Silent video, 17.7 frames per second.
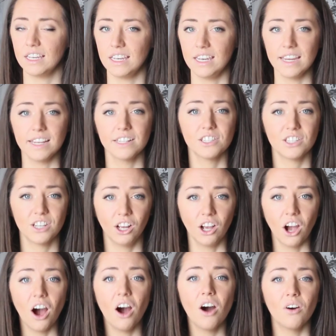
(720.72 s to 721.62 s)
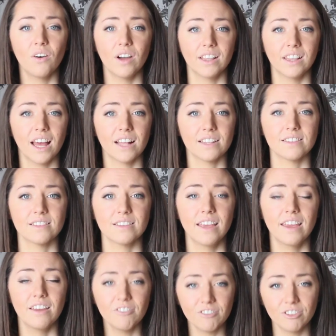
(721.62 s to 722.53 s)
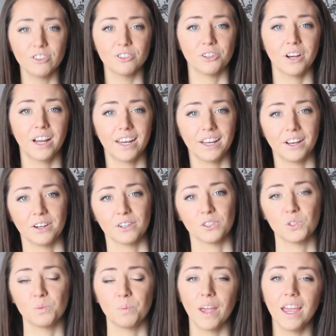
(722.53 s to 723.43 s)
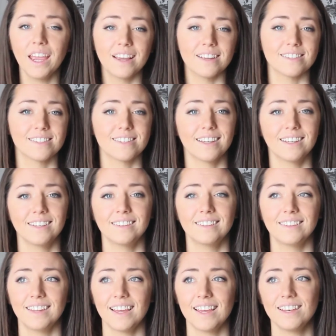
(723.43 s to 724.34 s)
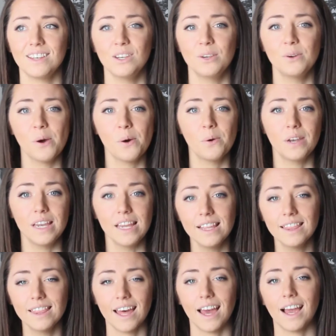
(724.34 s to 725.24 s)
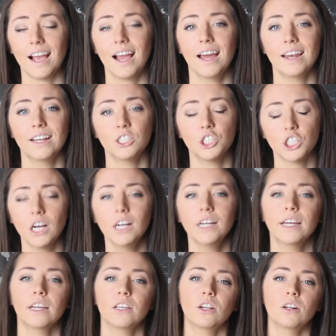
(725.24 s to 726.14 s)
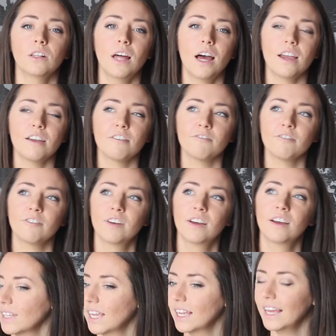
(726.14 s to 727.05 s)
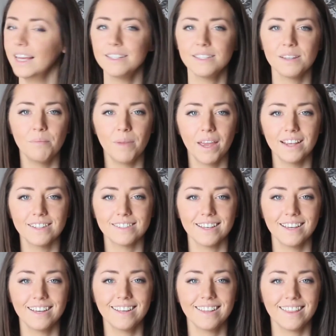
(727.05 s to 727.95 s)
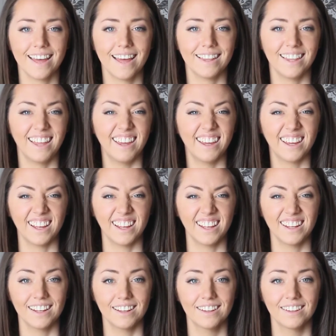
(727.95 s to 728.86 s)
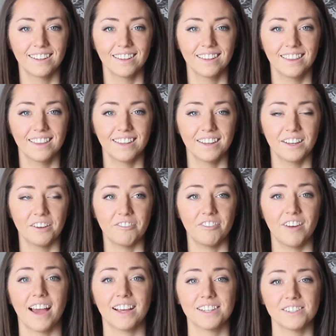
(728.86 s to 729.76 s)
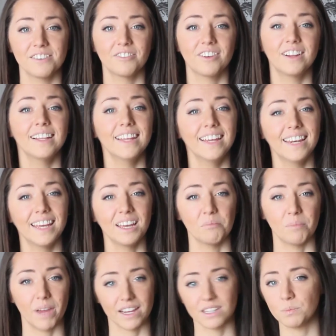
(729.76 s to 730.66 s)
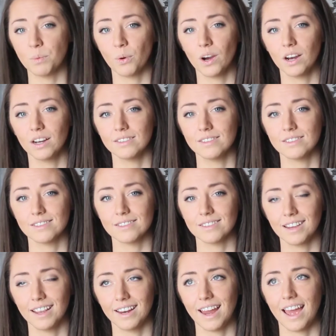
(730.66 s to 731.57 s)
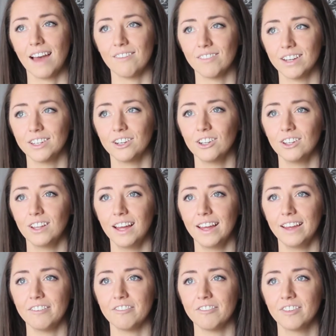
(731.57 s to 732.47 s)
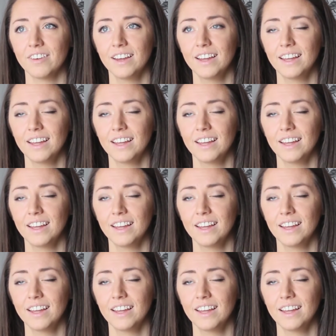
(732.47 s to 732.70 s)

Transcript: needs to go, and that's infiltrating your space, and you don't need that kind of junk in your life. It's amazing that like the effects of cleaning baseboards can have on your life.